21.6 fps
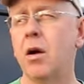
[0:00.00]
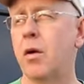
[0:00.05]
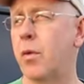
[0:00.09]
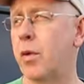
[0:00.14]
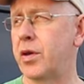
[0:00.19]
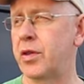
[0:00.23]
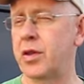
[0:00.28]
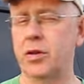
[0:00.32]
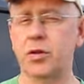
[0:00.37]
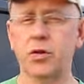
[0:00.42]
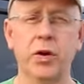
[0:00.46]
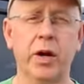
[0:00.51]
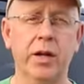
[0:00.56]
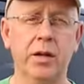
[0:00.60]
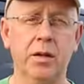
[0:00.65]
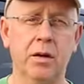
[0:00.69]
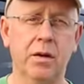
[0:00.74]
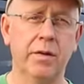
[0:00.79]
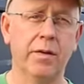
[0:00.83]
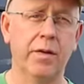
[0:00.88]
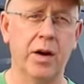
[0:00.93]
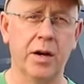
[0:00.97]
with a
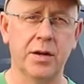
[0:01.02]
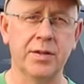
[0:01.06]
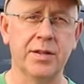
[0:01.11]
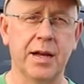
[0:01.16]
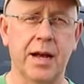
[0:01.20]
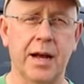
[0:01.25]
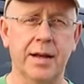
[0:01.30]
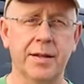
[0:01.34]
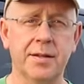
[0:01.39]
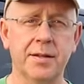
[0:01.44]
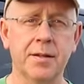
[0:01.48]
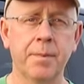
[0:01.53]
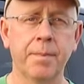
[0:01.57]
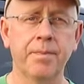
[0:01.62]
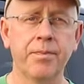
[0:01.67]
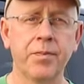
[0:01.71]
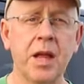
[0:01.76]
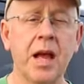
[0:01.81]
trailer of our size.